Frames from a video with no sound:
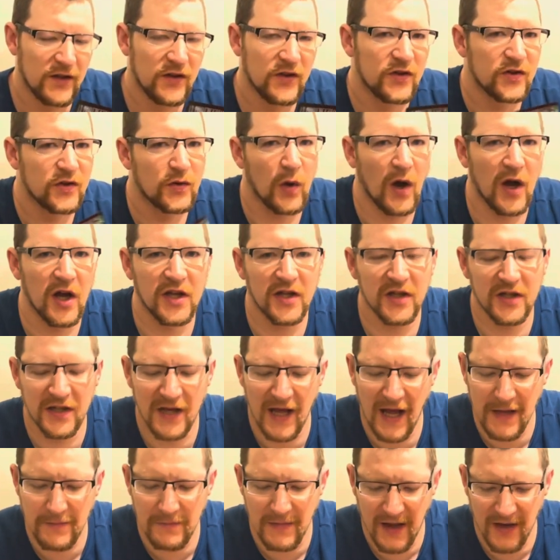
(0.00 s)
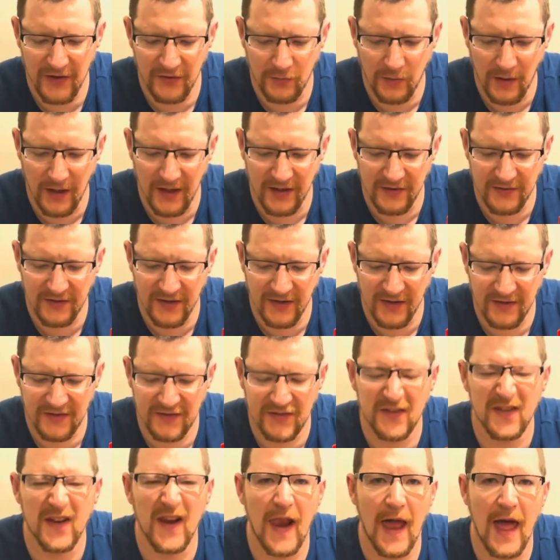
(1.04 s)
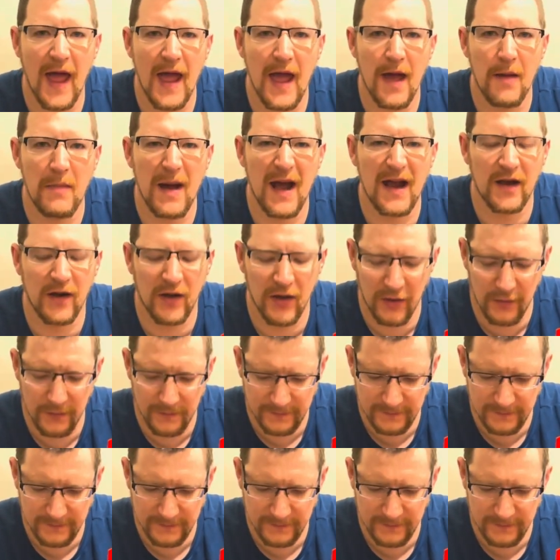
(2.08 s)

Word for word: Quite a good name that as well, isn't it? Slayer Mango.